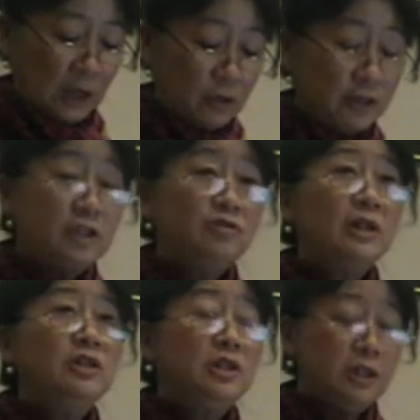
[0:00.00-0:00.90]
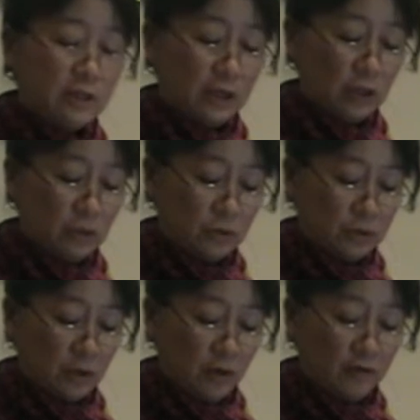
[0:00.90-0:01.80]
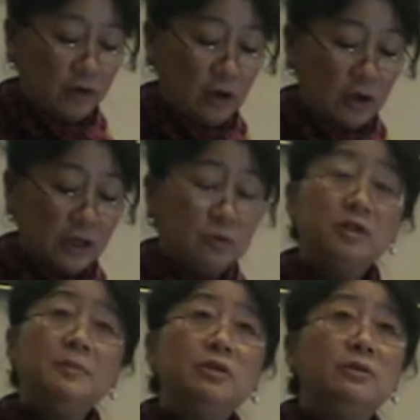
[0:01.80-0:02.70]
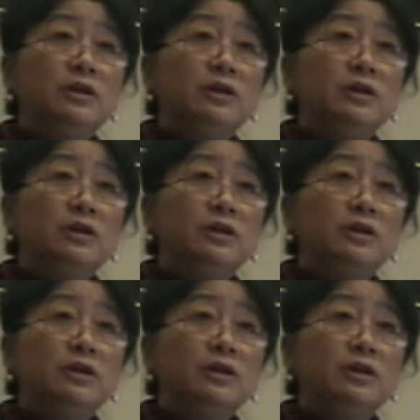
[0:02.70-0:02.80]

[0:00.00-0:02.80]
using strategies they use for learners with special